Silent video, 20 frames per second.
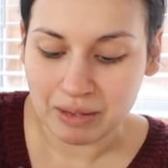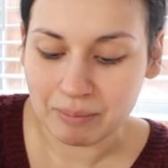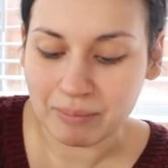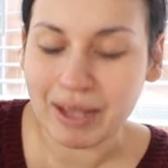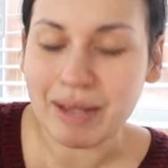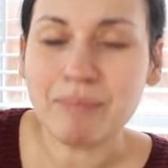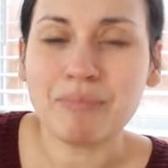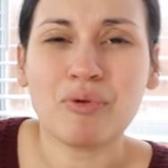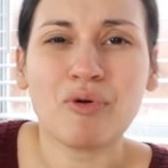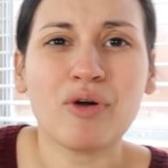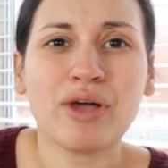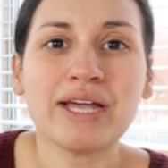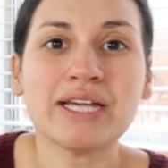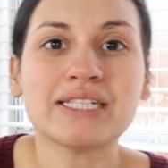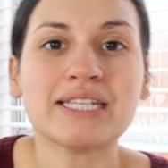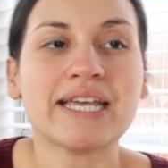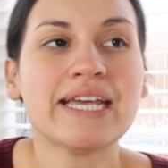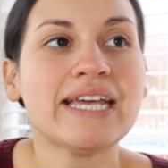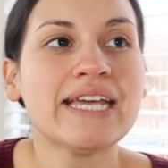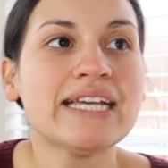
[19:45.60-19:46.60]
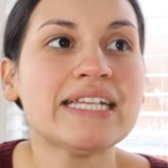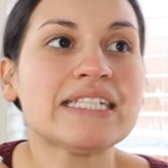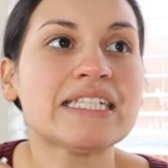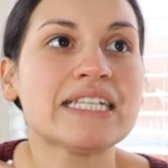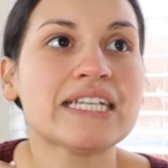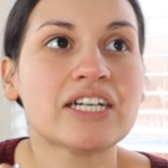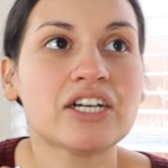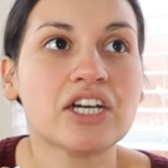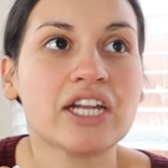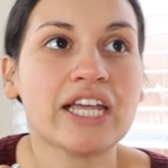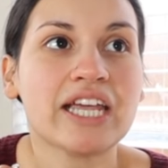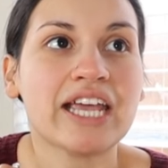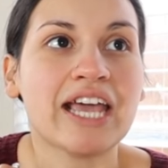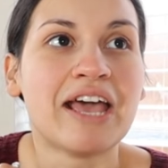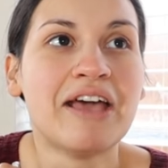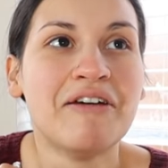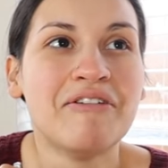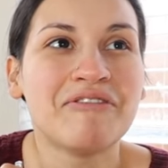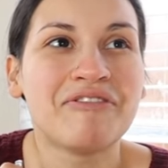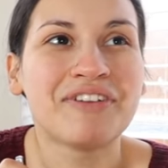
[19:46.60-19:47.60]
My boys, it is literally
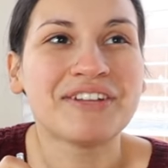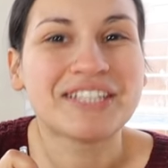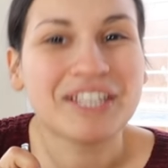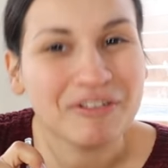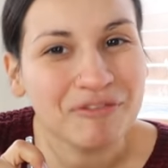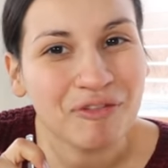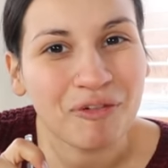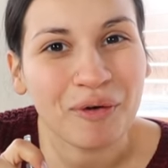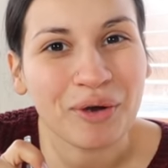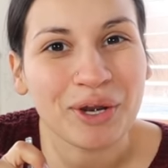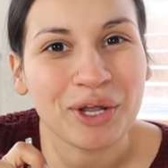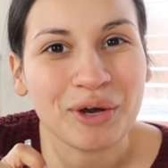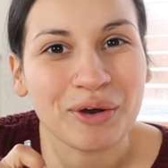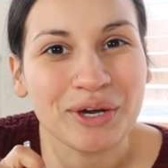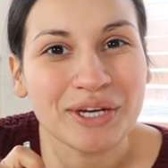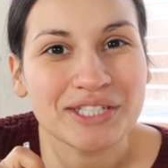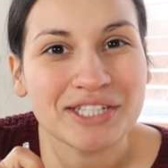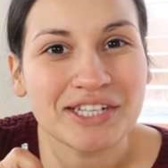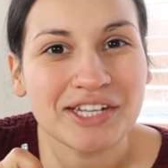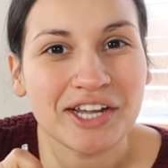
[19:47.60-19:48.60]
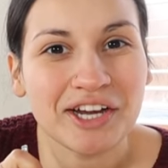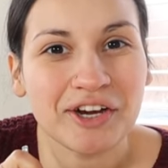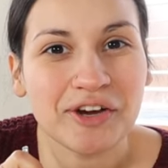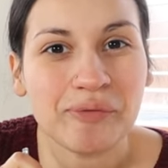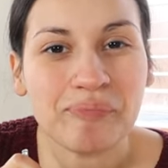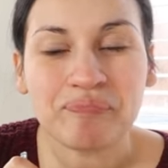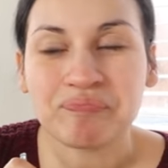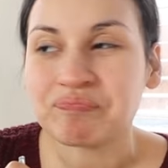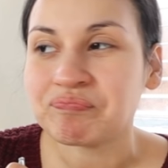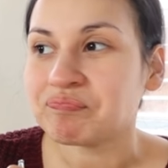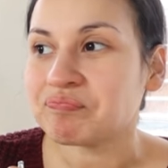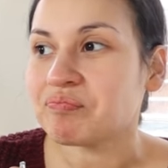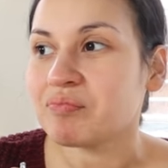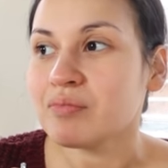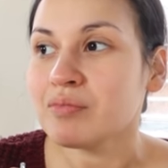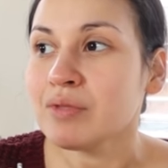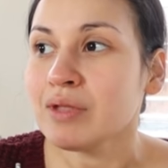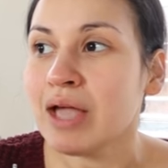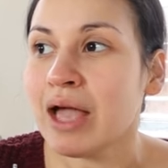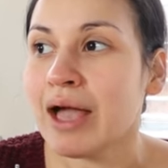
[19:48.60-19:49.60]
54 degrees in here.
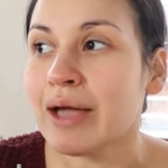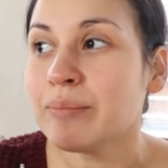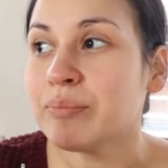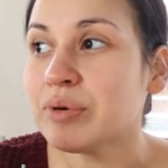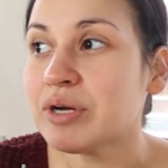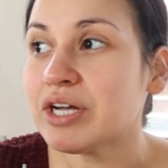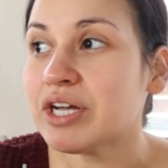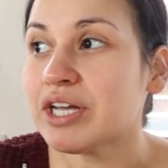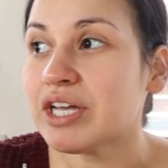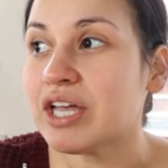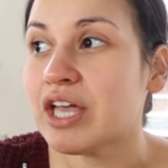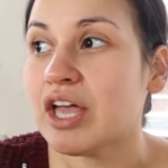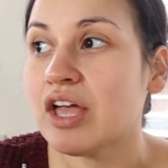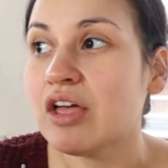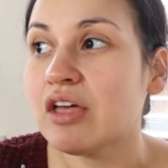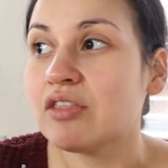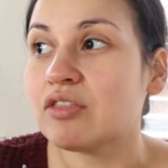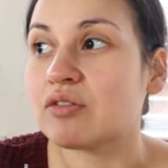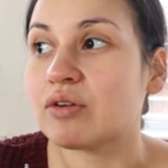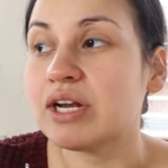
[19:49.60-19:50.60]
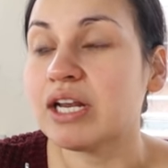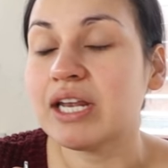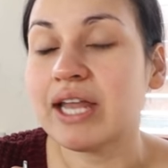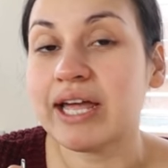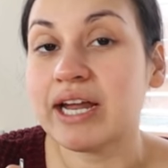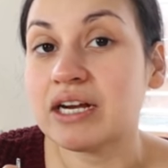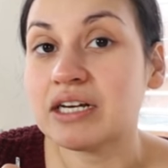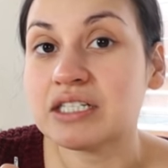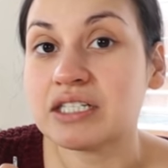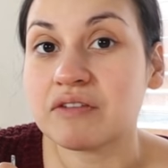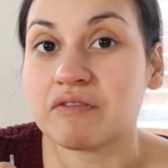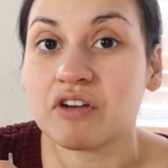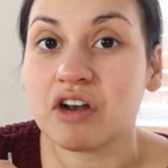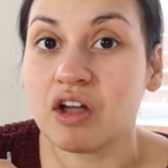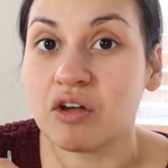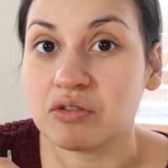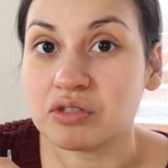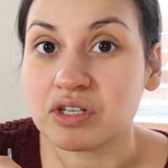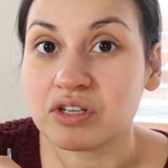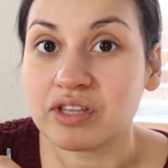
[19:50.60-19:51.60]
I put 3 layers of
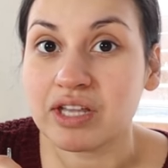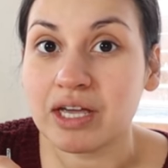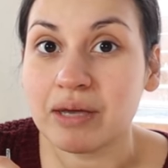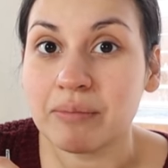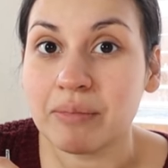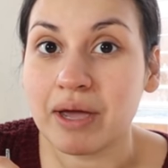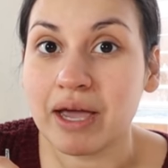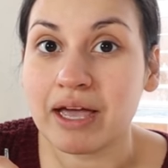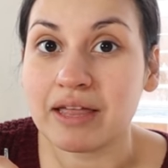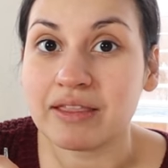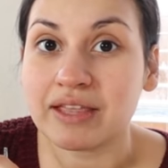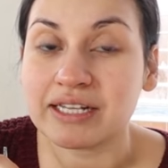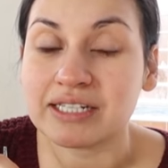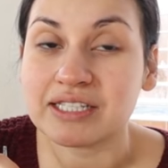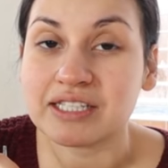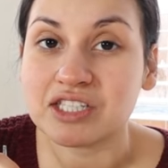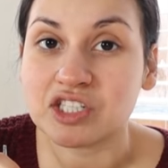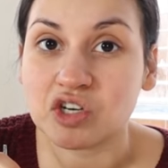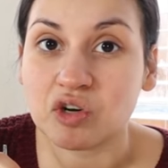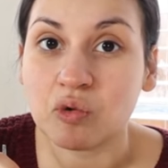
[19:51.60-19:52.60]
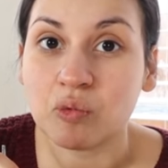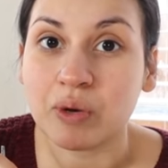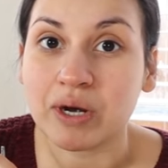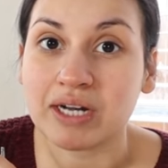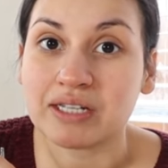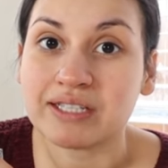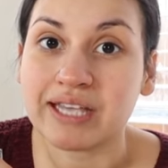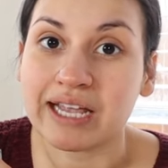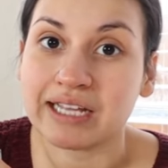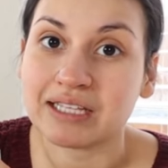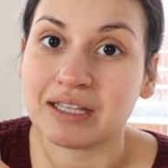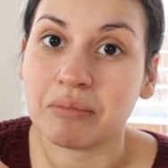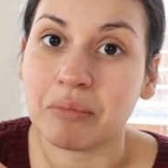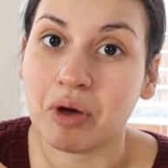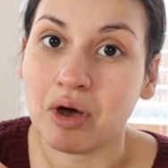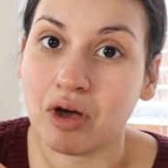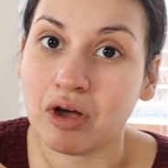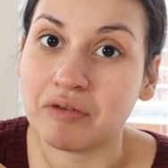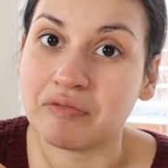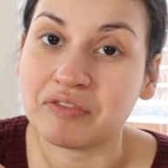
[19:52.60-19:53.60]
clothes on them and they still want to take them
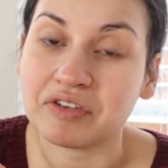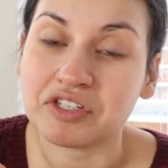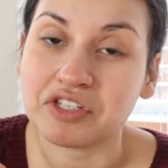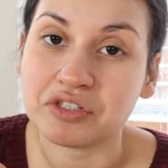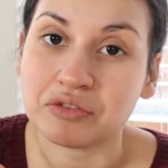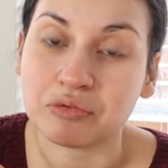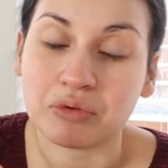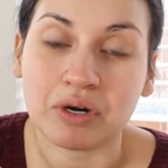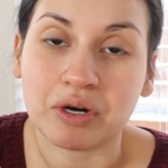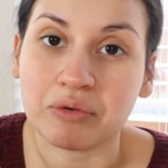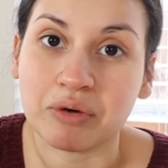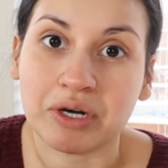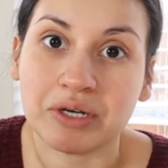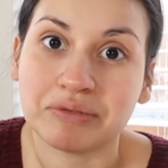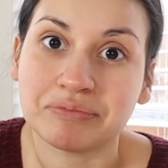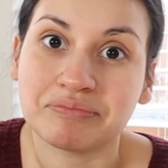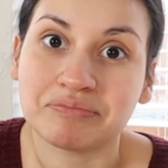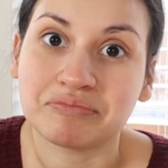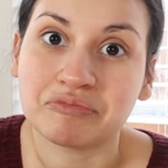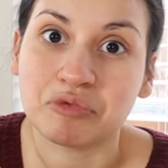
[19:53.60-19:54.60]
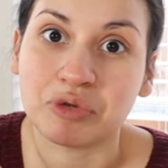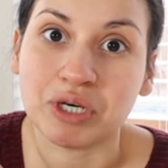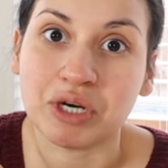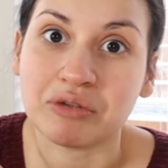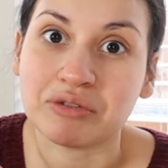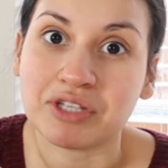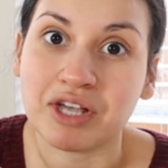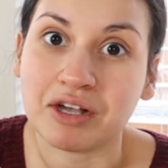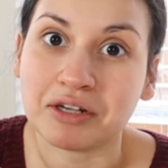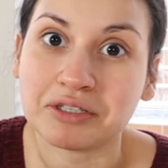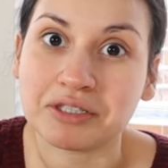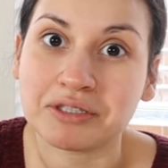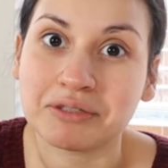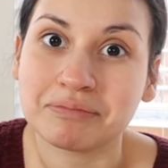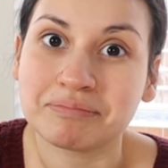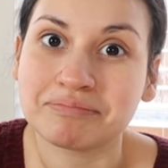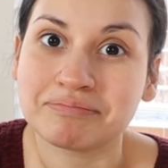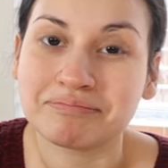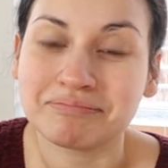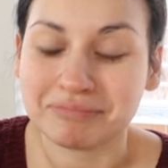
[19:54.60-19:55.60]
off and just run around with no socks.
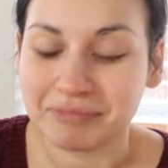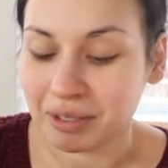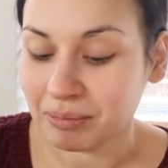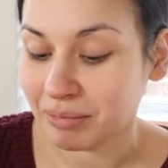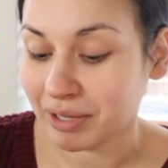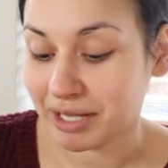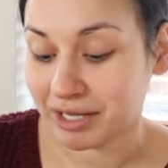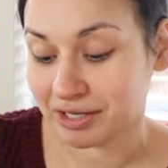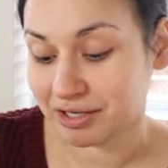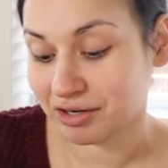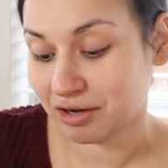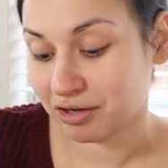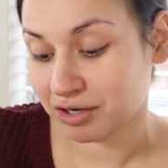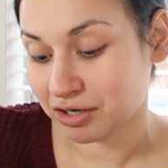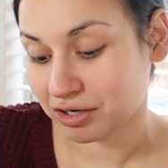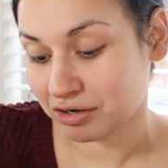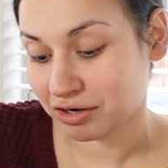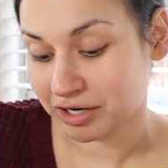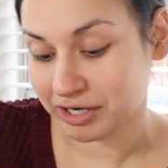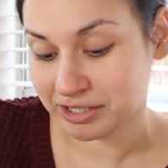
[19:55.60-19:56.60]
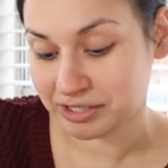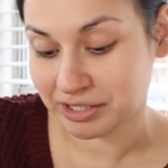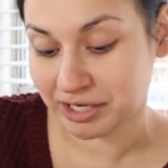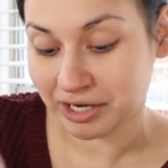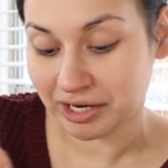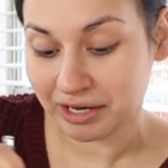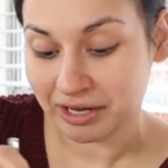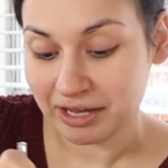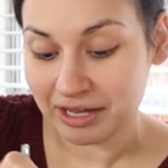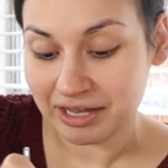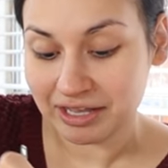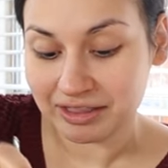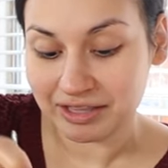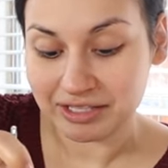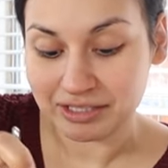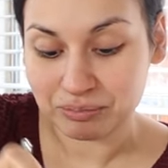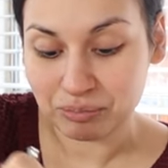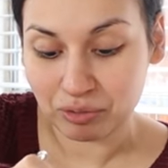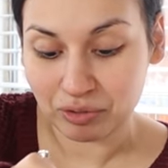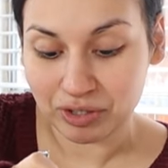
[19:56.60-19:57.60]
I'm like, y'all are crazy.
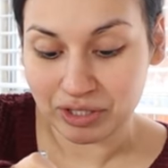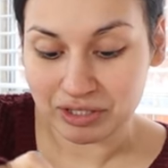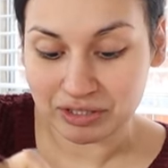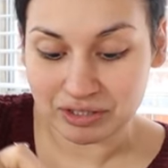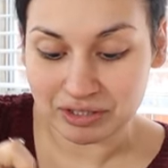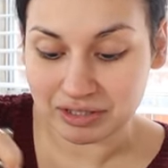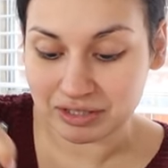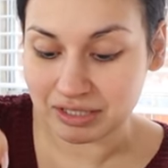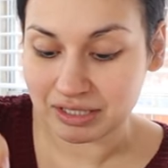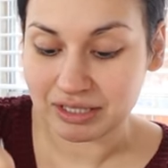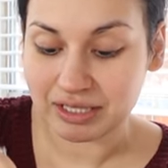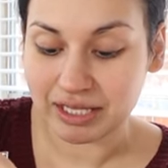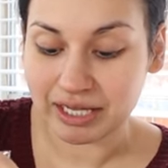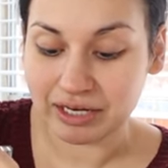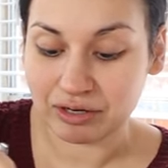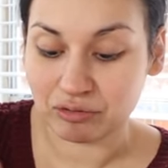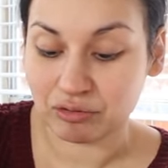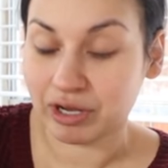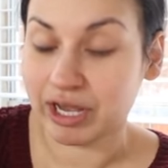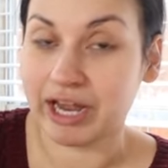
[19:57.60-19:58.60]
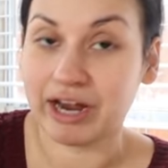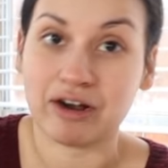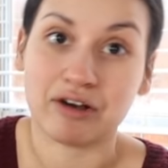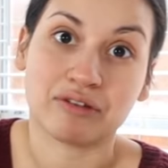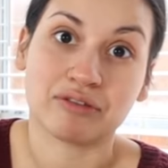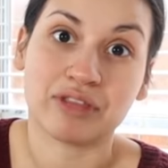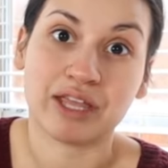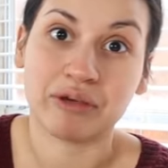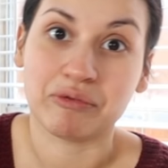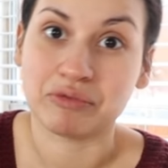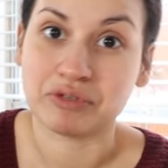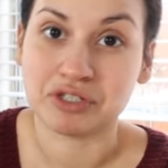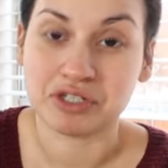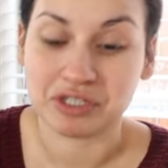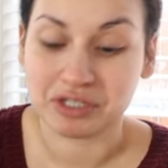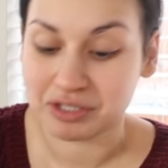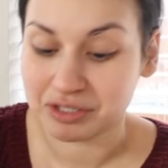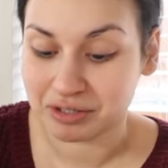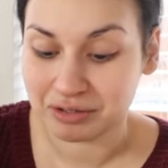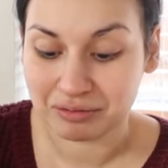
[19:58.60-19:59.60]
These boys, they don't care. They
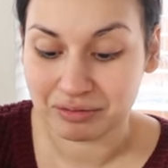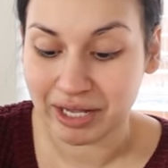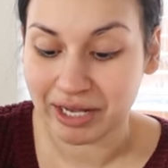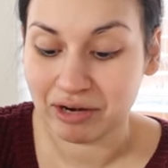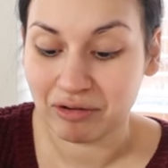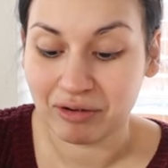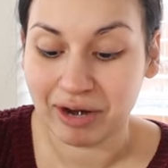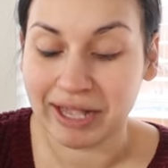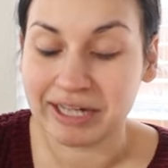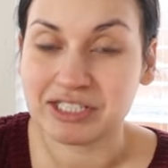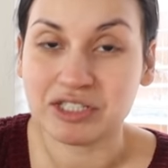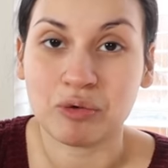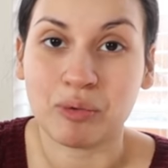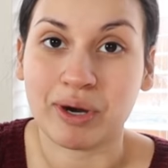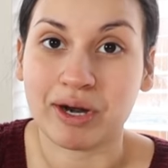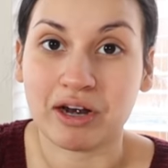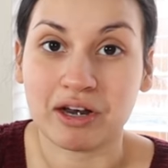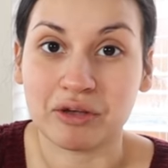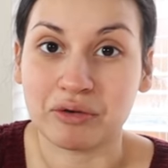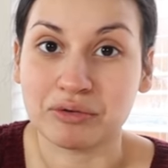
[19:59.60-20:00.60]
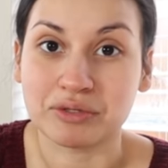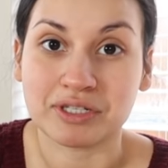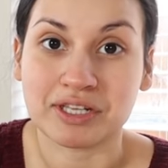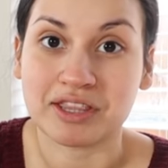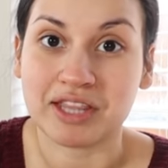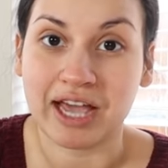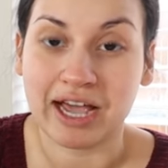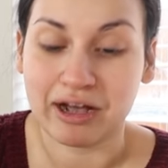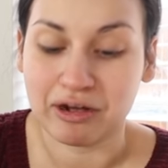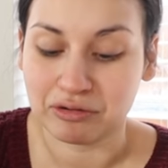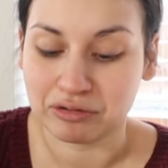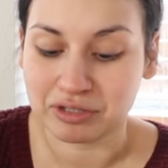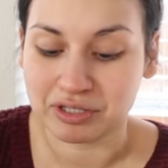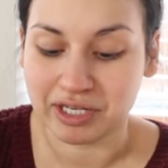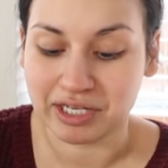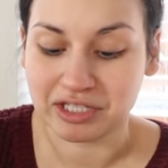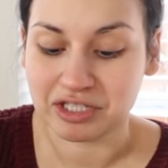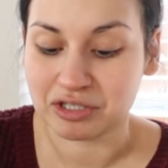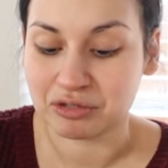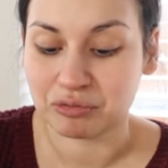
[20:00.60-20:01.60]
don't like to wear clothes in the house.
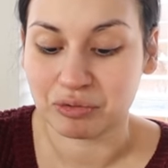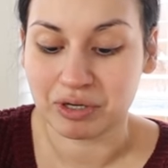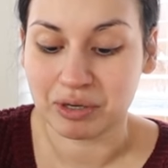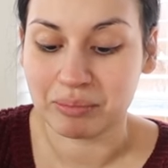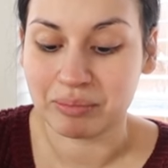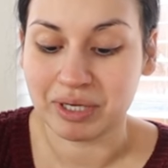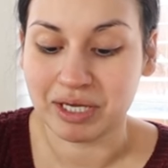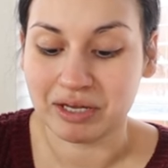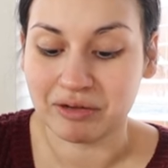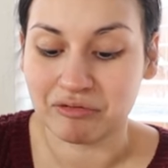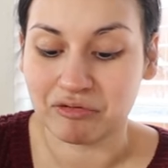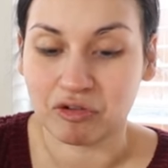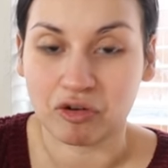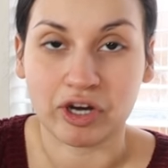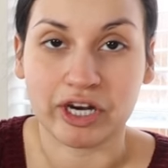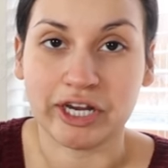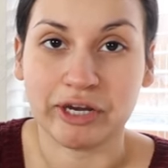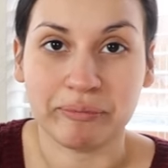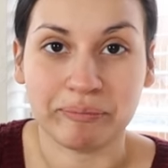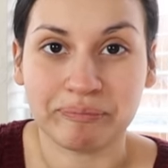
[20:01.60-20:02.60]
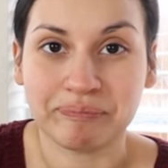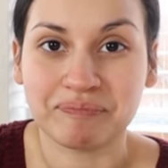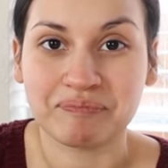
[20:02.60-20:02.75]
They just want to be free.